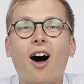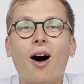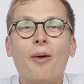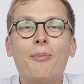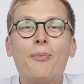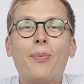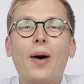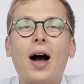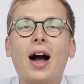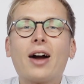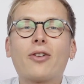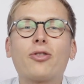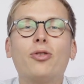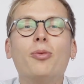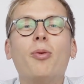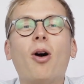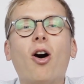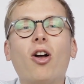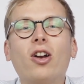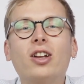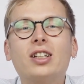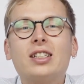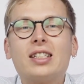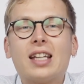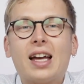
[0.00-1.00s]
I'm back from
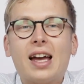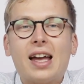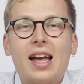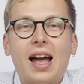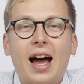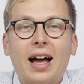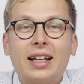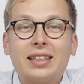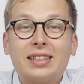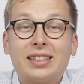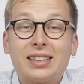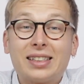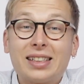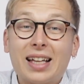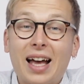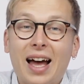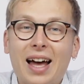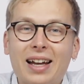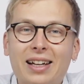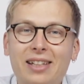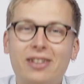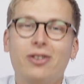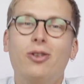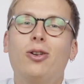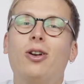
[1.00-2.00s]
holiday and
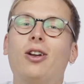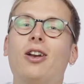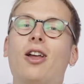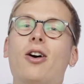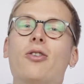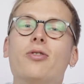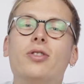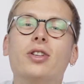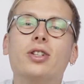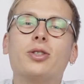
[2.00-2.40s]
sadly all alone